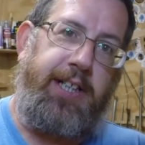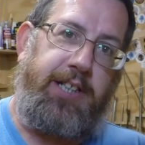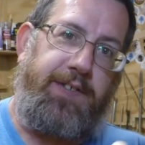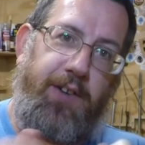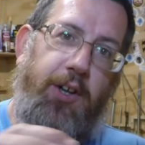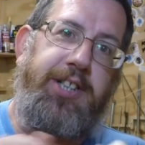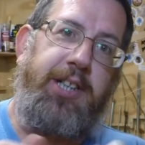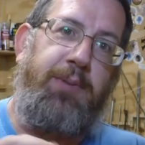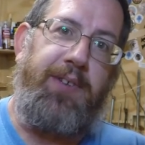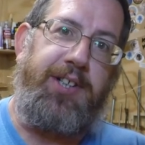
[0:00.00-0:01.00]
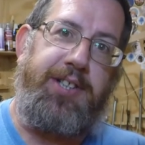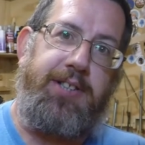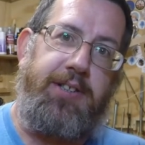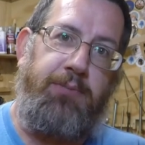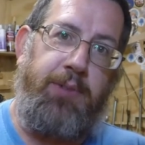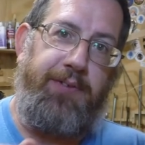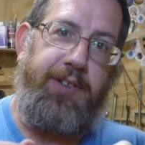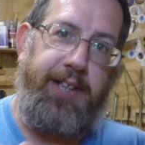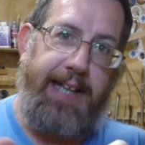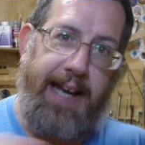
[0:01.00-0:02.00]
It's fighting with
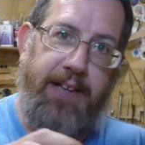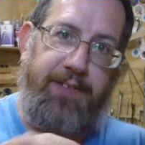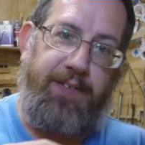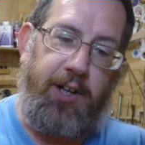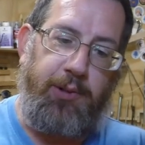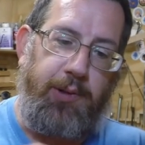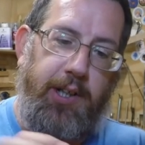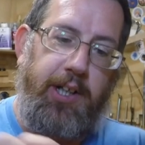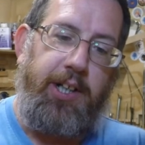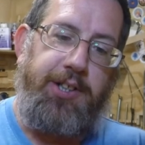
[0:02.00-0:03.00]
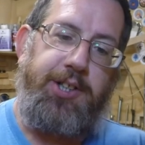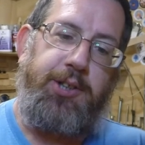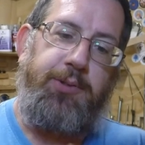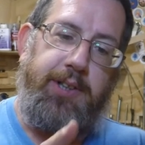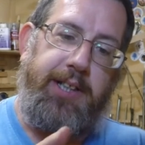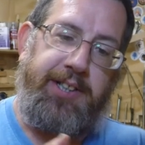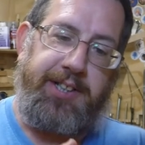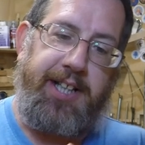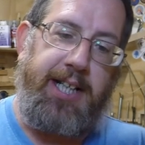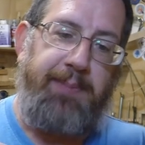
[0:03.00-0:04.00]
the airflow to
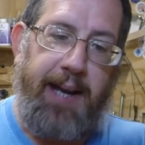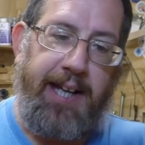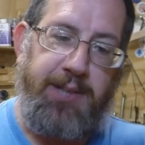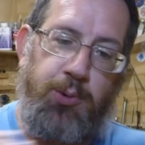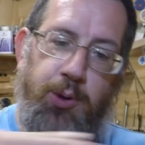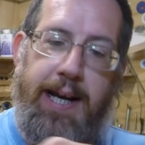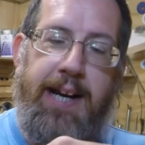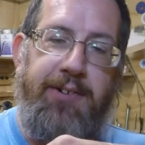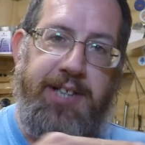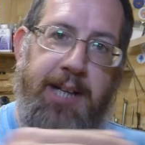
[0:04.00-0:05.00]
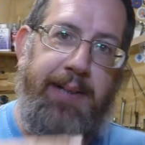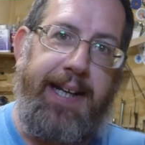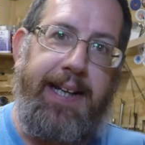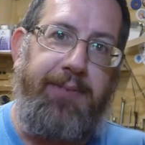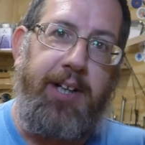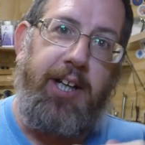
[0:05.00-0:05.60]
escape as more air is coming in.